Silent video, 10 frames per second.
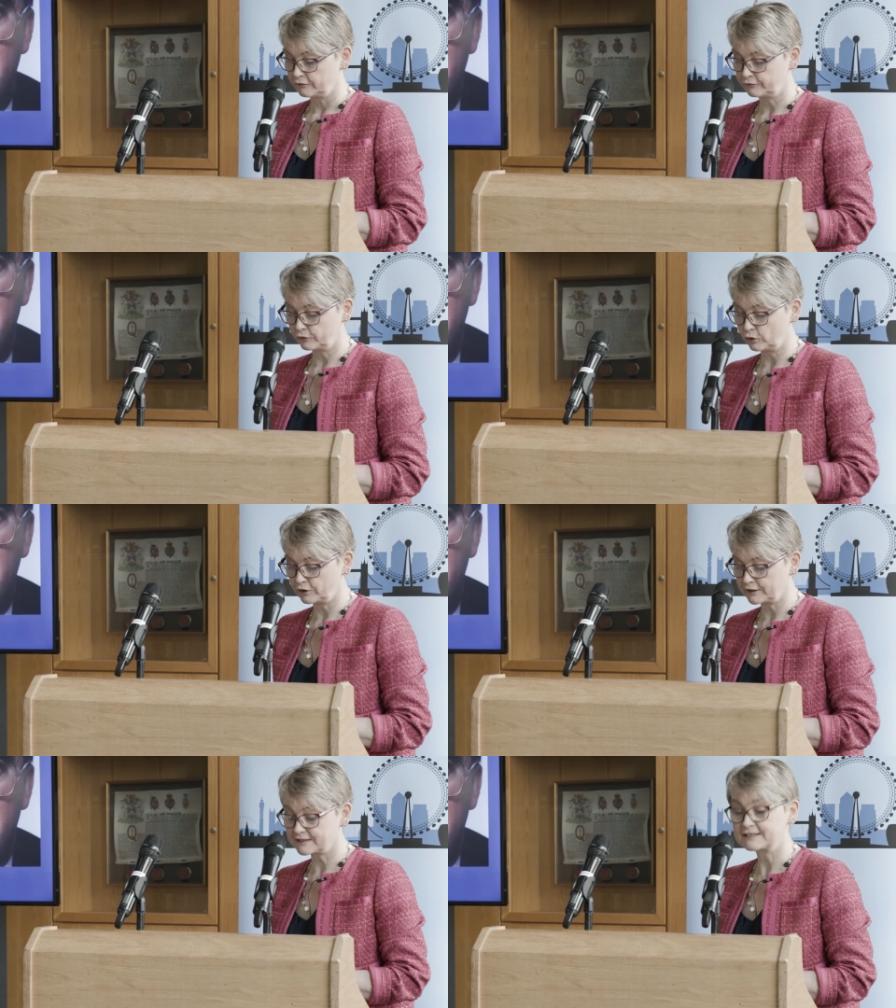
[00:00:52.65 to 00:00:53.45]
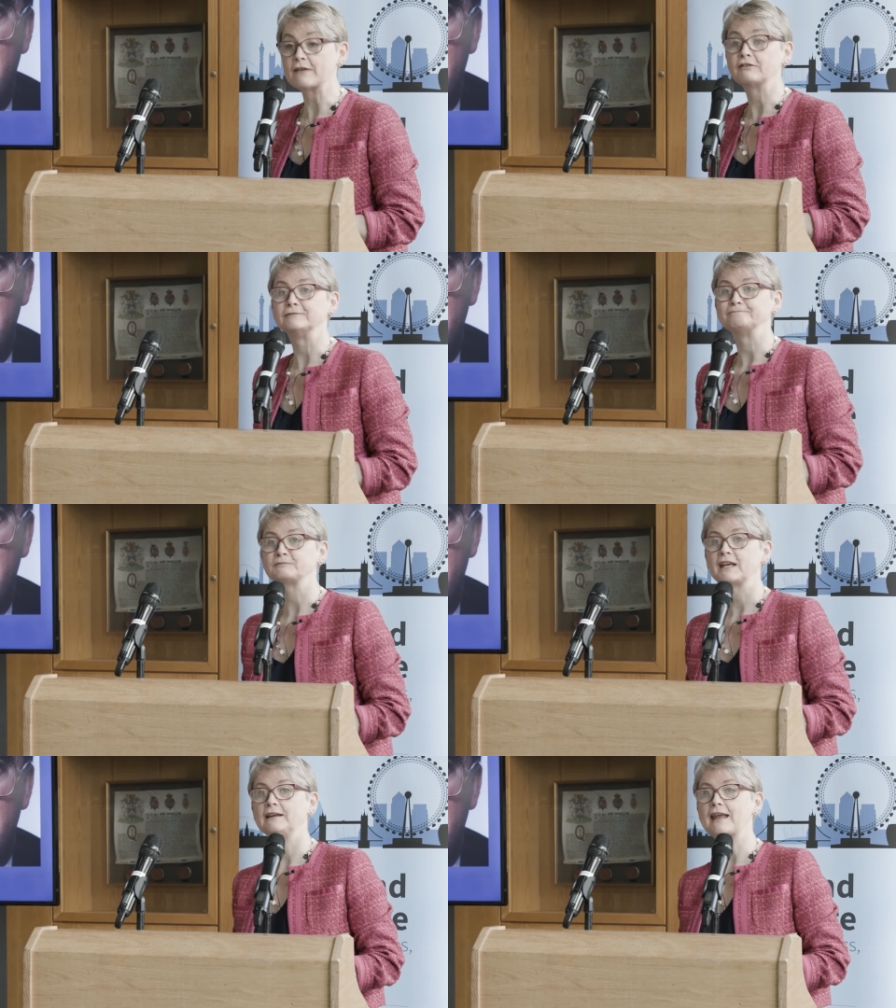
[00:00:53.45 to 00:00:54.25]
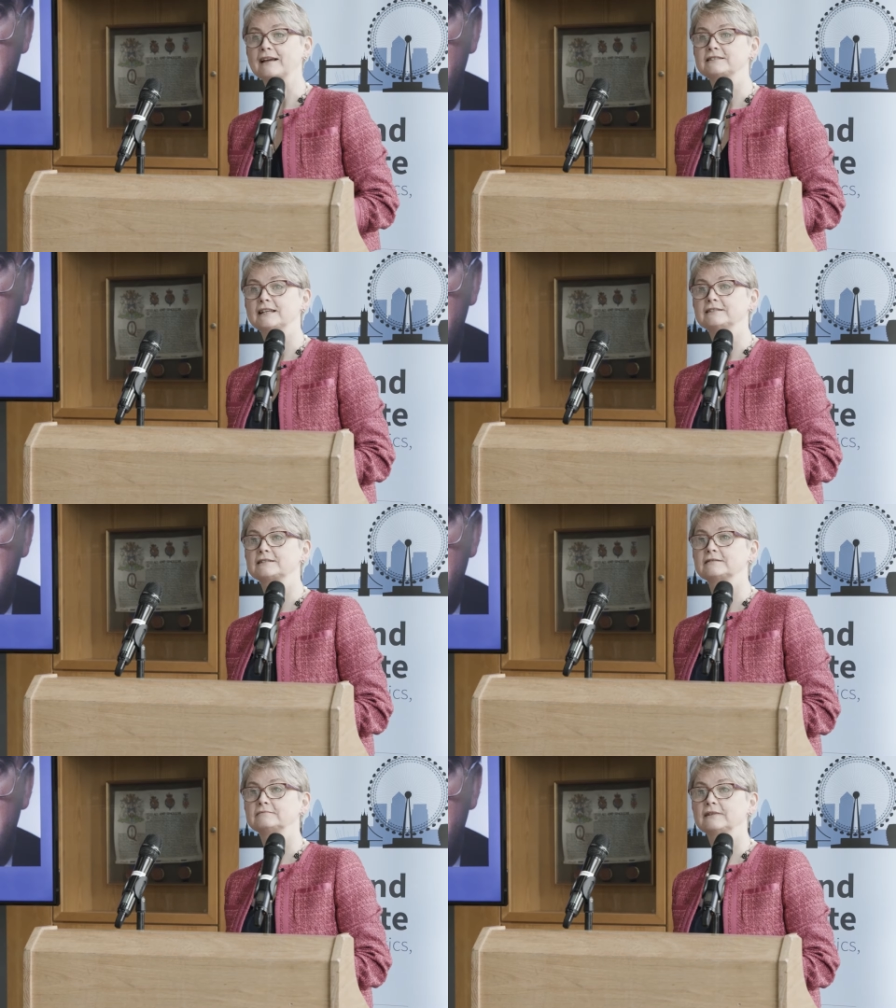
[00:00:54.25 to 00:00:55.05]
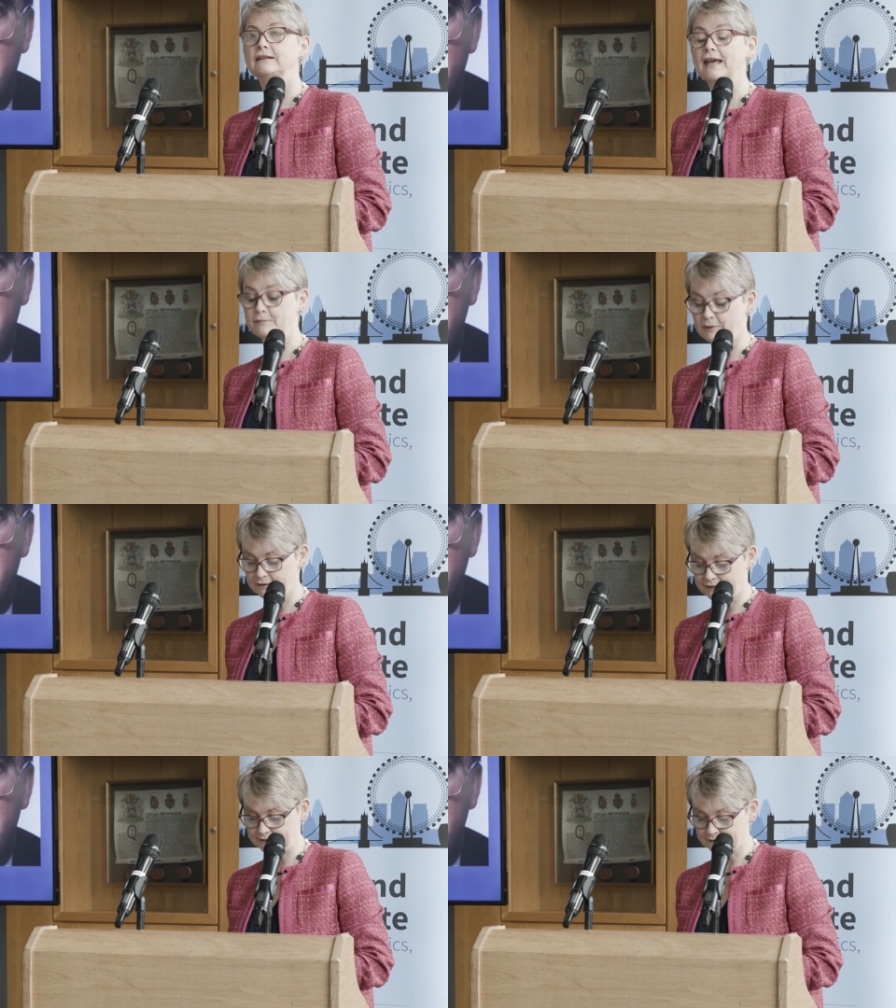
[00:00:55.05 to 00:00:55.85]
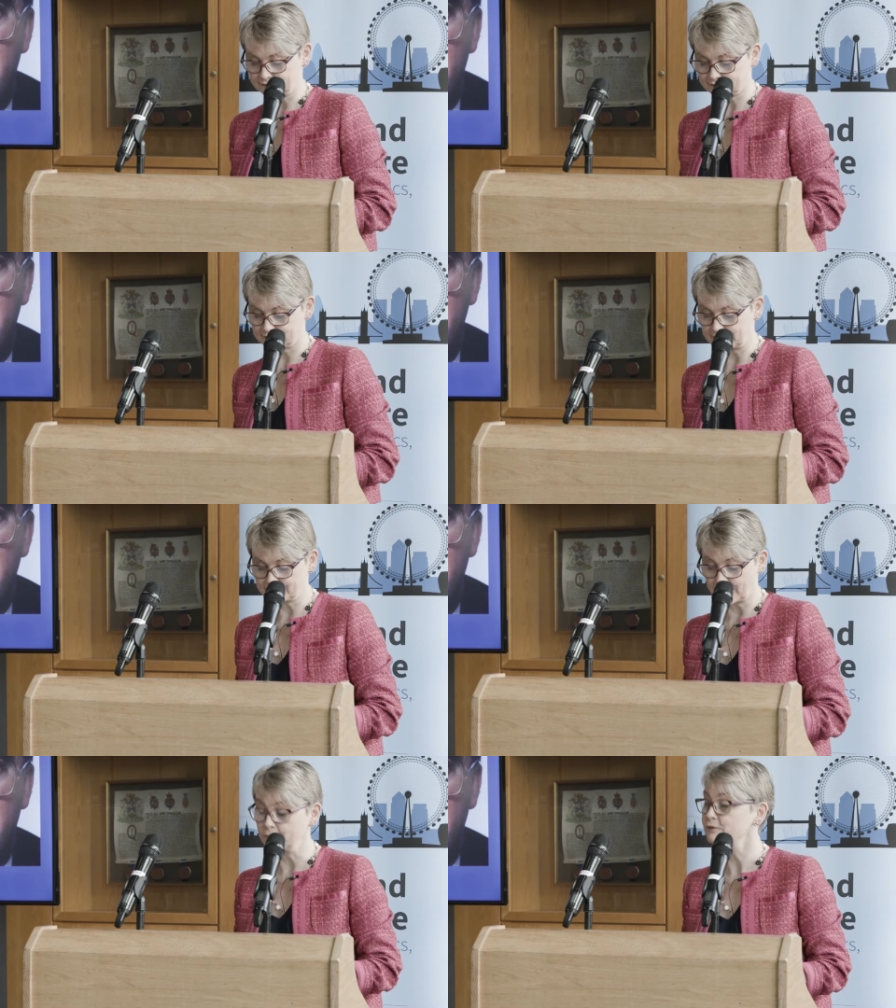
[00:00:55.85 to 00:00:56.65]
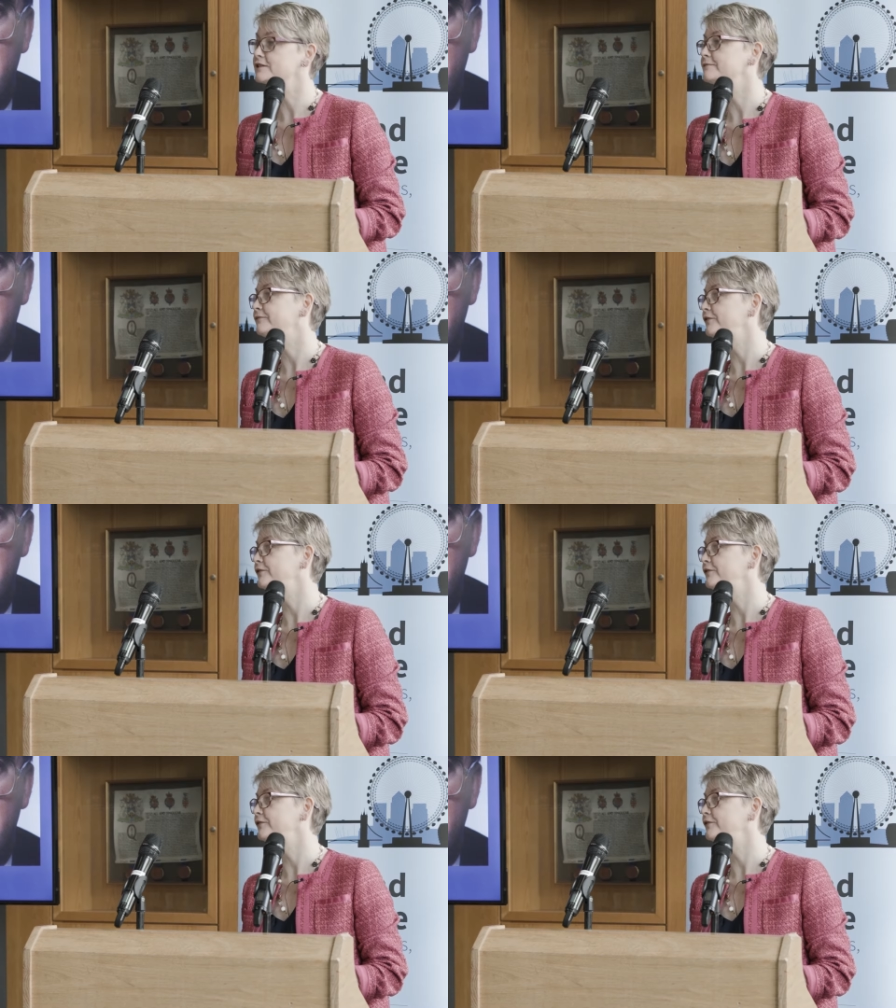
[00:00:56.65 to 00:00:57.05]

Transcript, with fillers: for seven elected Labour leaders since I was